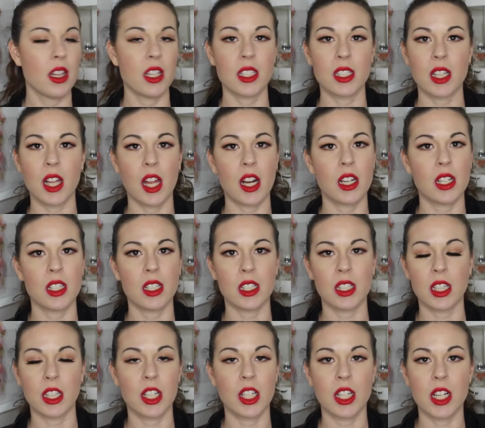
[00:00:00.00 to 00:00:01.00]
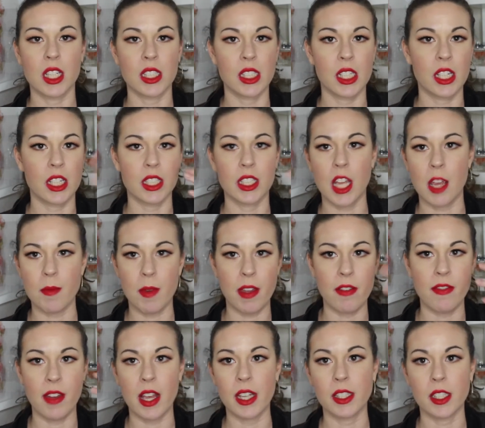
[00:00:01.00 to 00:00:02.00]
This glitter doesn't irritate my
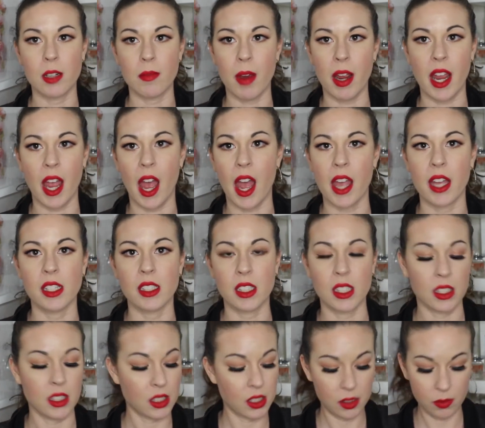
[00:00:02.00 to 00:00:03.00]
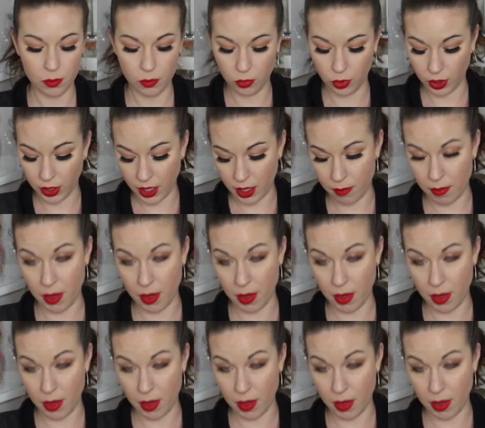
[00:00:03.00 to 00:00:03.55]
face or my eyes. It's really